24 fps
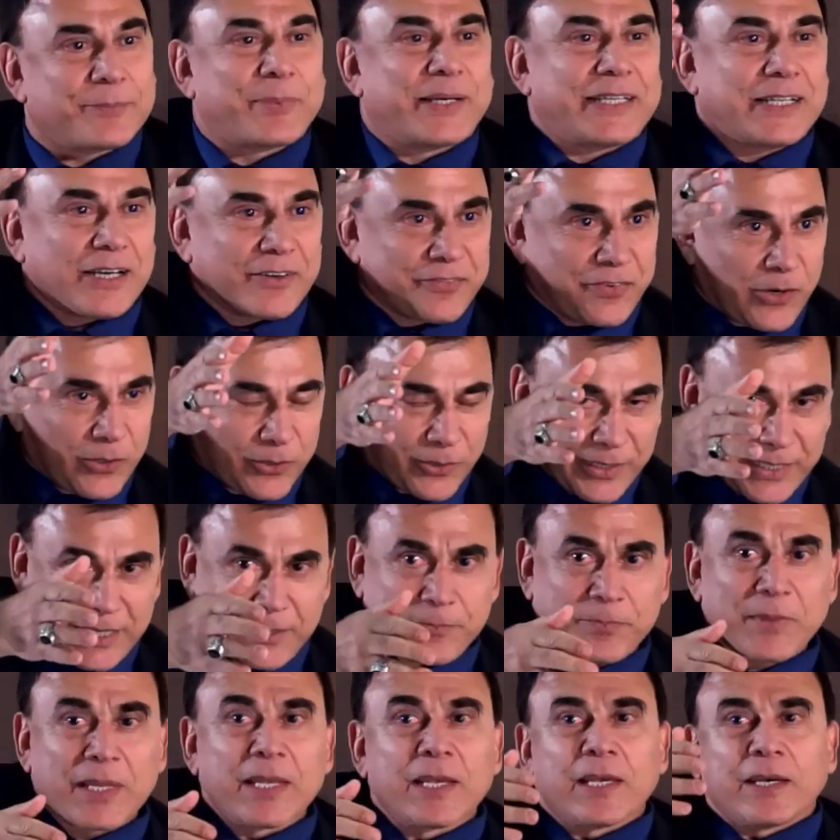but I follow
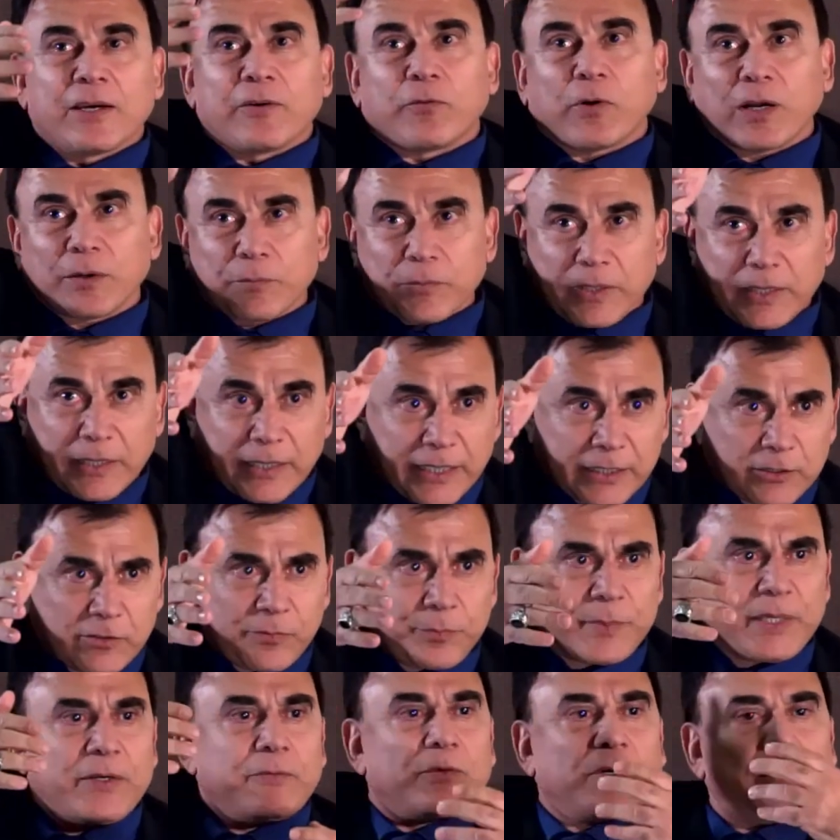him. One ahead of
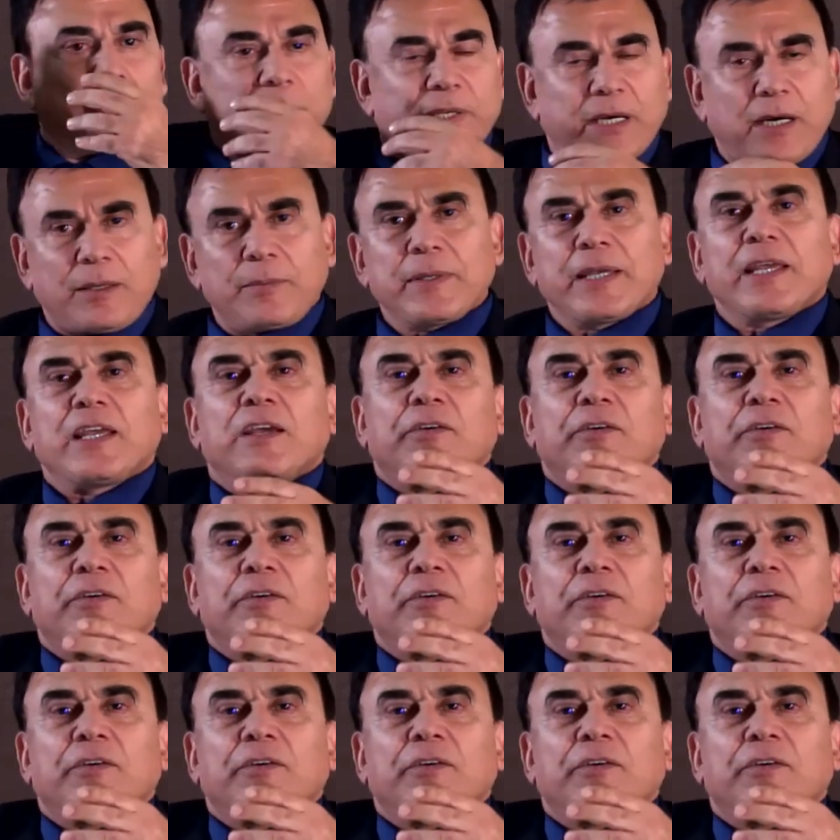me, one behind.